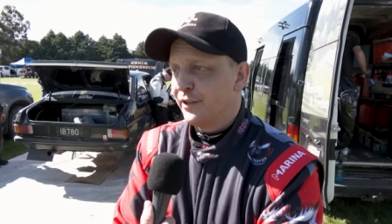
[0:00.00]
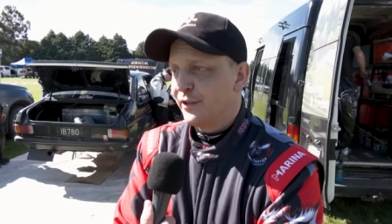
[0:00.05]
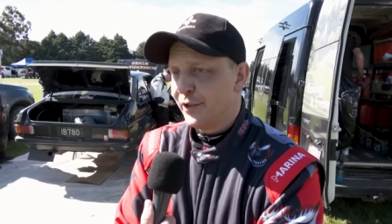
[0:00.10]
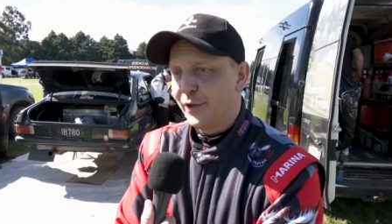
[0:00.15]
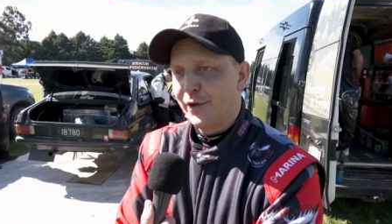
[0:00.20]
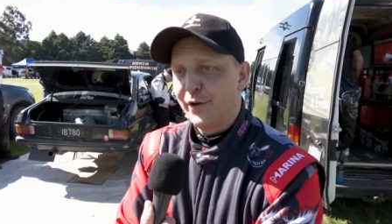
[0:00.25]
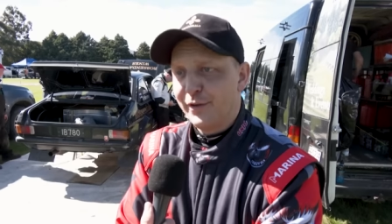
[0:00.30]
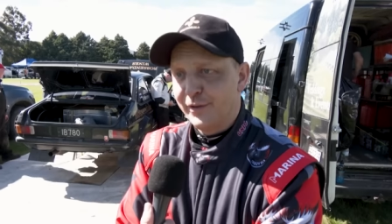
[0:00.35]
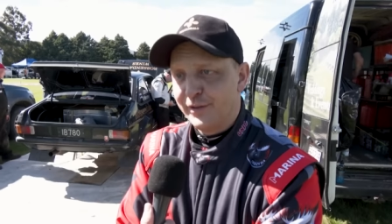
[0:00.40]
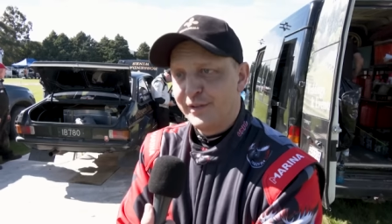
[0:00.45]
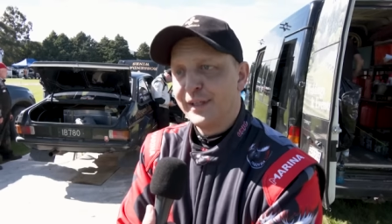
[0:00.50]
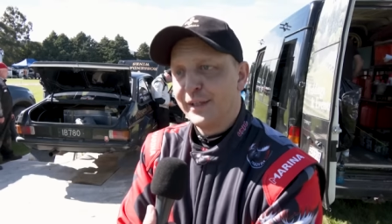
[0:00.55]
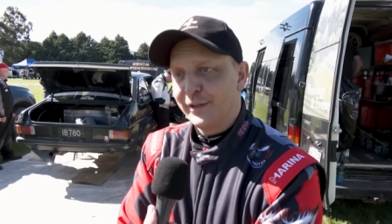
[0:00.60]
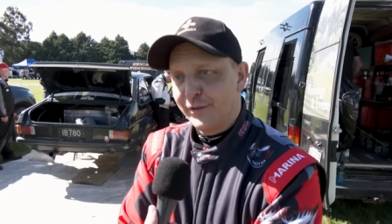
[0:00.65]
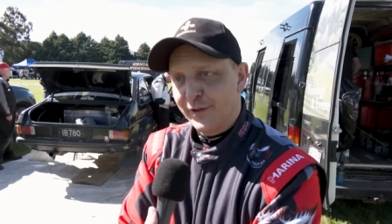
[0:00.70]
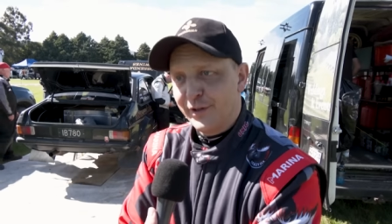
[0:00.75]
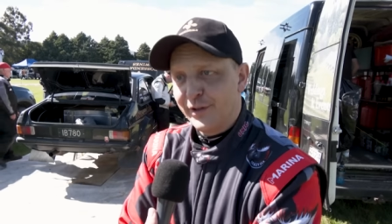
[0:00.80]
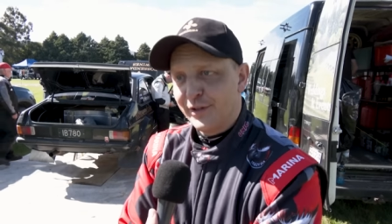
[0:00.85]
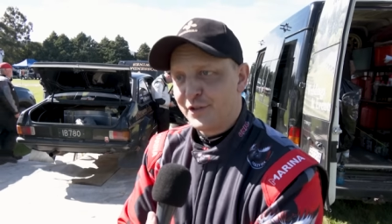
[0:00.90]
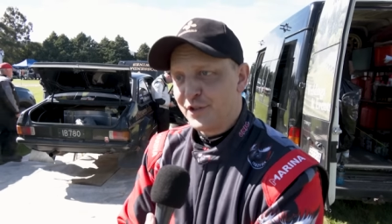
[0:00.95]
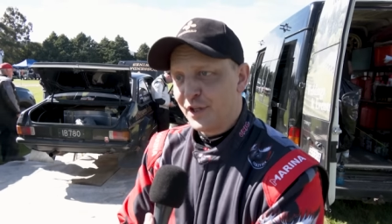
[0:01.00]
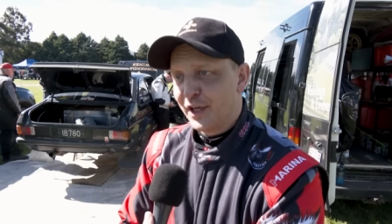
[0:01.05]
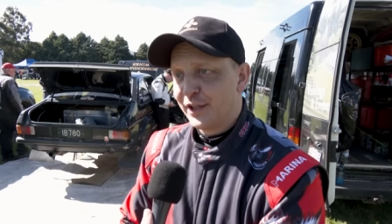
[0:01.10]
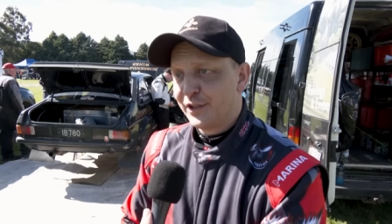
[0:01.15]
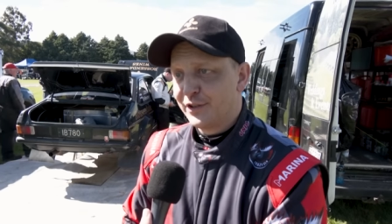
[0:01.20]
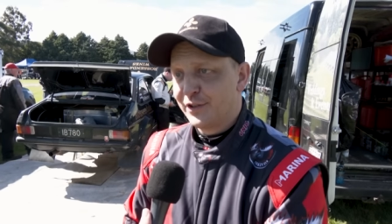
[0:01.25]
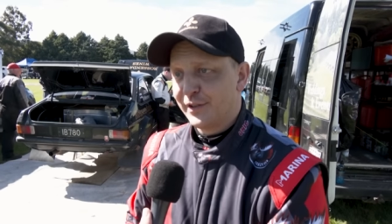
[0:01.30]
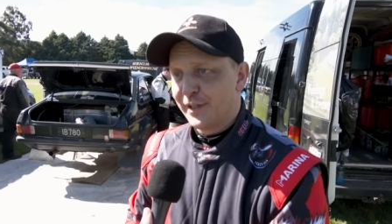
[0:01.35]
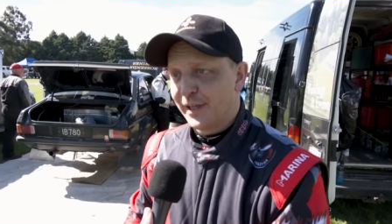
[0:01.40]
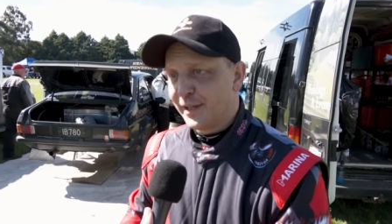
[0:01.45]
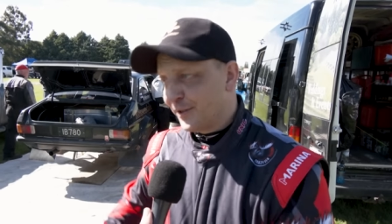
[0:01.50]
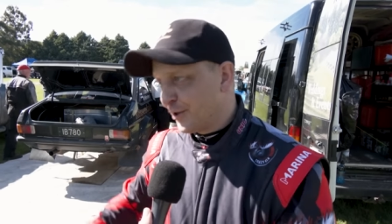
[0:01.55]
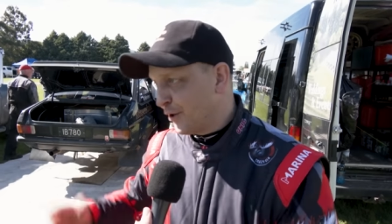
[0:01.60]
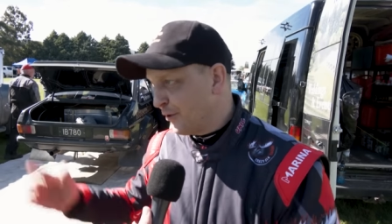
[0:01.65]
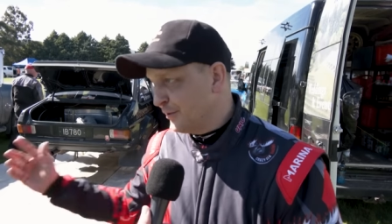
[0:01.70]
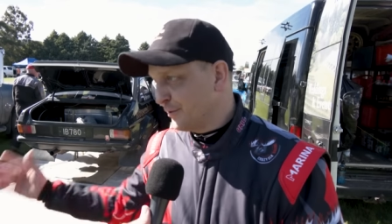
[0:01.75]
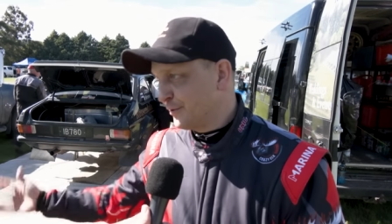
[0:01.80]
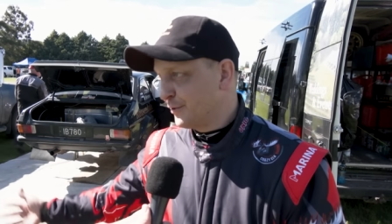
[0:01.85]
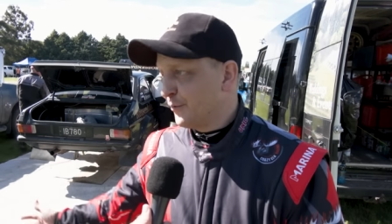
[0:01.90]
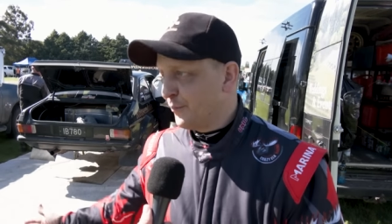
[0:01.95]
turns into the junction and
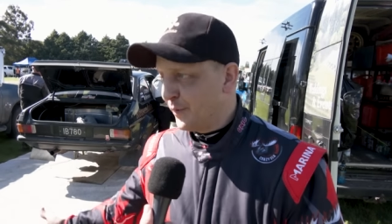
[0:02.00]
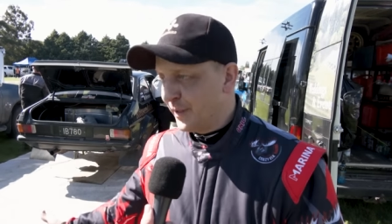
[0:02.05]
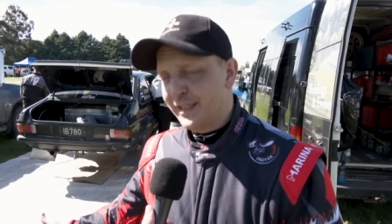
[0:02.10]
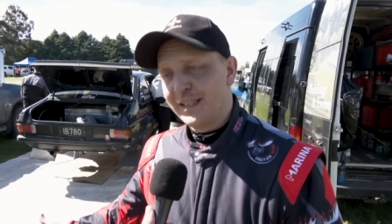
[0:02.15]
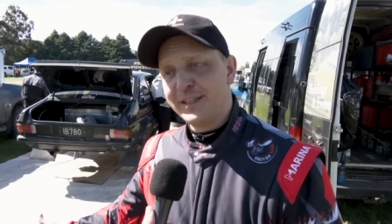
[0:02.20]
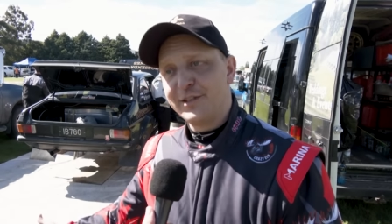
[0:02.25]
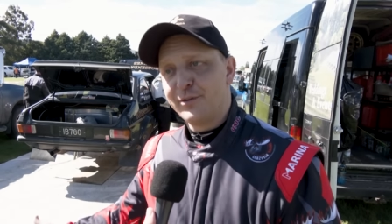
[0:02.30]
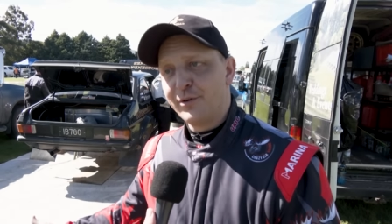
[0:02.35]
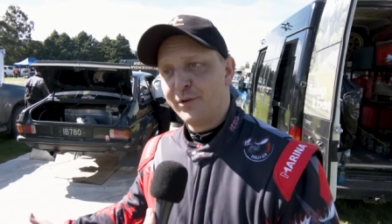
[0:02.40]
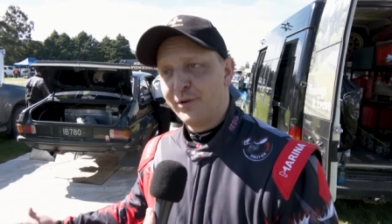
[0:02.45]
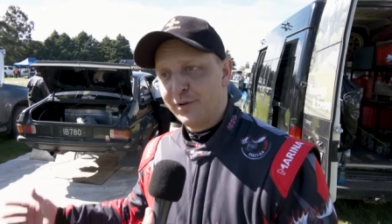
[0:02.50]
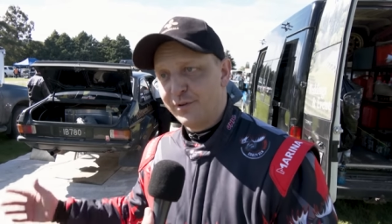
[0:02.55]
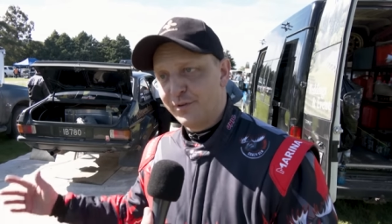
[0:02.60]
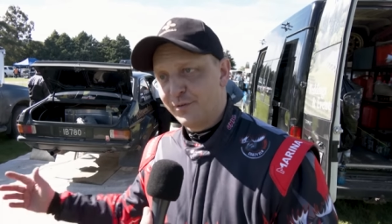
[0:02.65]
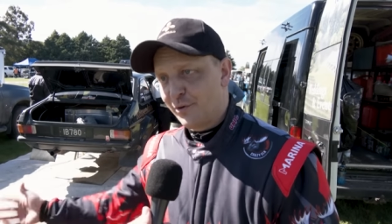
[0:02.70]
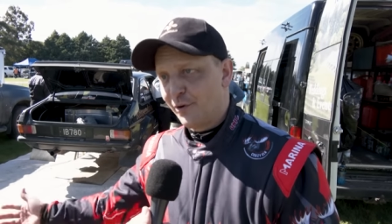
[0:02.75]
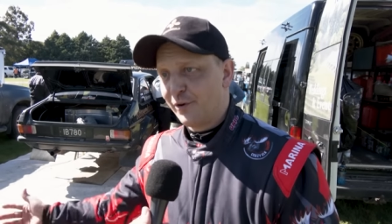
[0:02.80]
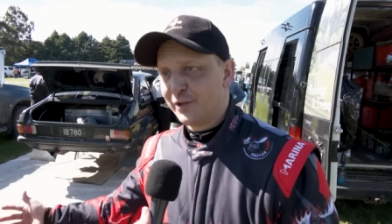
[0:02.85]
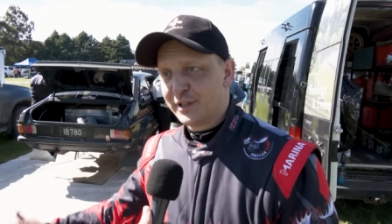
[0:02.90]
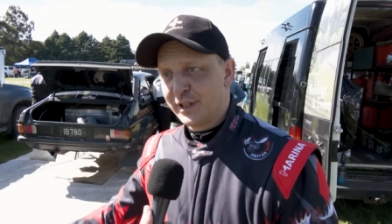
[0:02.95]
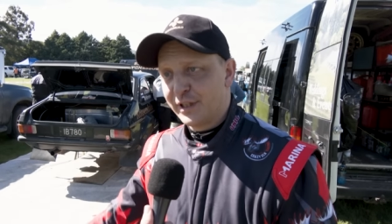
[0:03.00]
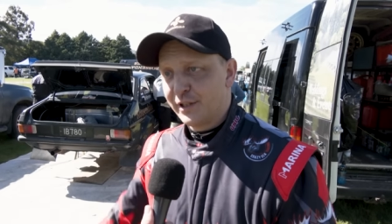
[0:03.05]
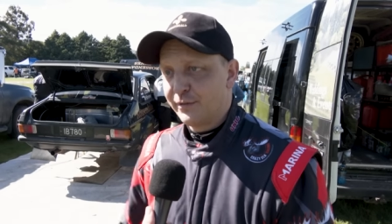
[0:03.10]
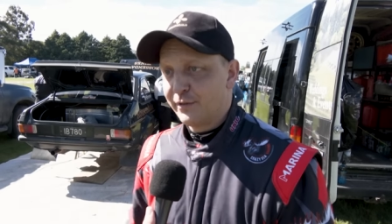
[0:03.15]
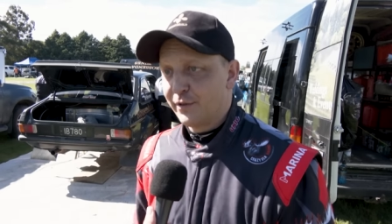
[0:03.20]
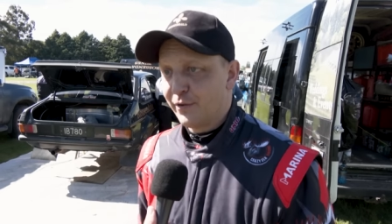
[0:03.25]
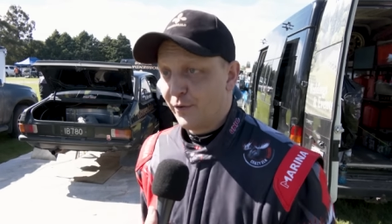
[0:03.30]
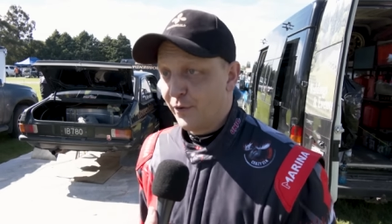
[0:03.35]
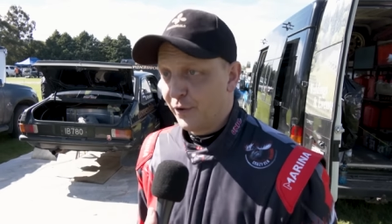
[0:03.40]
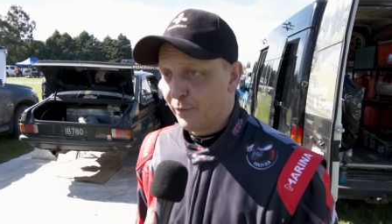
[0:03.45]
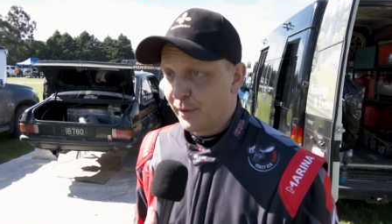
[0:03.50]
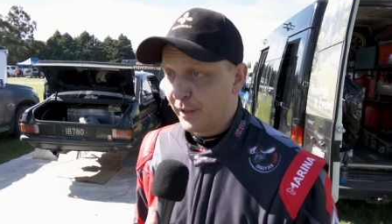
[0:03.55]
go went into the wrong side of the road.